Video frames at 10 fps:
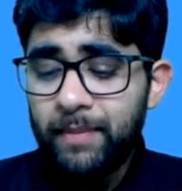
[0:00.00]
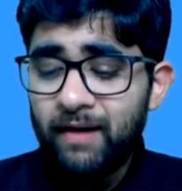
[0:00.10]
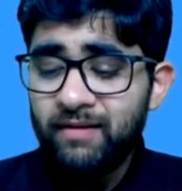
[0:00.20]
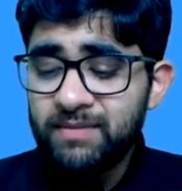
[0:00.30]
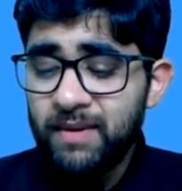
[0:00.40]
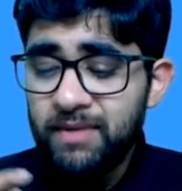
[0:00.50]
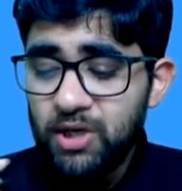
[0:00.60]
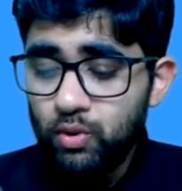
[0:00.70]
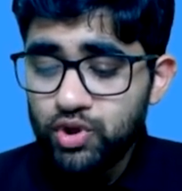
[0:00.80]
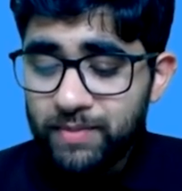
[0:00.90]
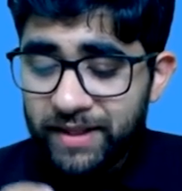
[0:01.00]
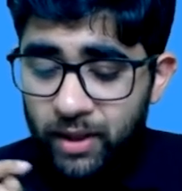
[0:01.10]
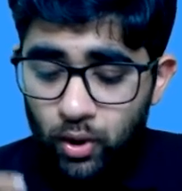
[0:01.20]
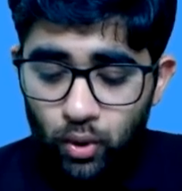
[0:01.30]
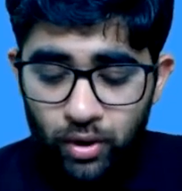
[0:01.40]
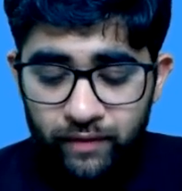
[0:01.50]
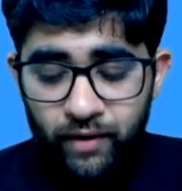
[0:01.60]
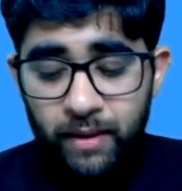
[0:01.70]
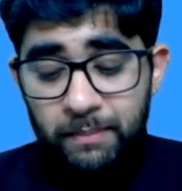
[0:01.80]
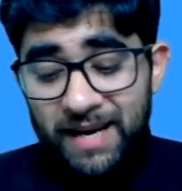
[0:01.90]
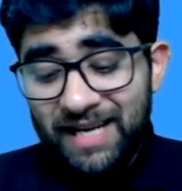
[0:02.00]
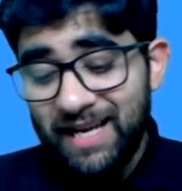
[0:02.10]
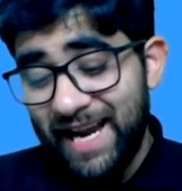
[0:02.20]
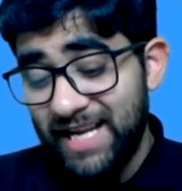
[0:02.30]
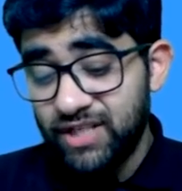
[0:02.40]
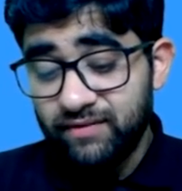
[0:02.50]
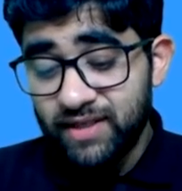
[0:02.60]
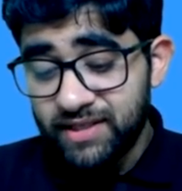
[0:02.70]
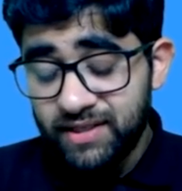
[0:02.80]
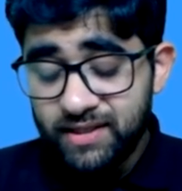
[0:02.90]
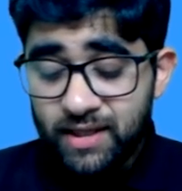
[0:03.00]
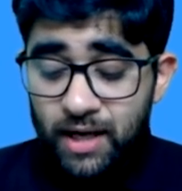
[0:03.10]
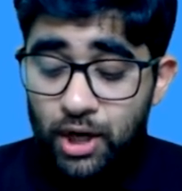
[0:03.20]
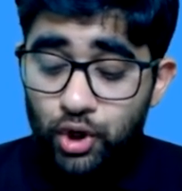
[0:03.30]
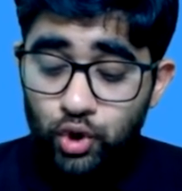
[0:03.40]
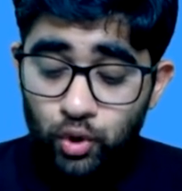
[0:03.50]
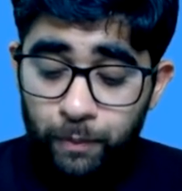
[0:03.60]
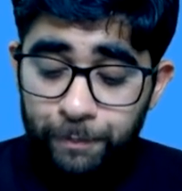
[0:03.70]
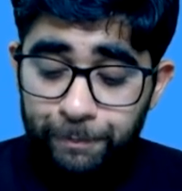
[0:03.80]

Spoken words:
powers may be used by the court for meet ends of justice to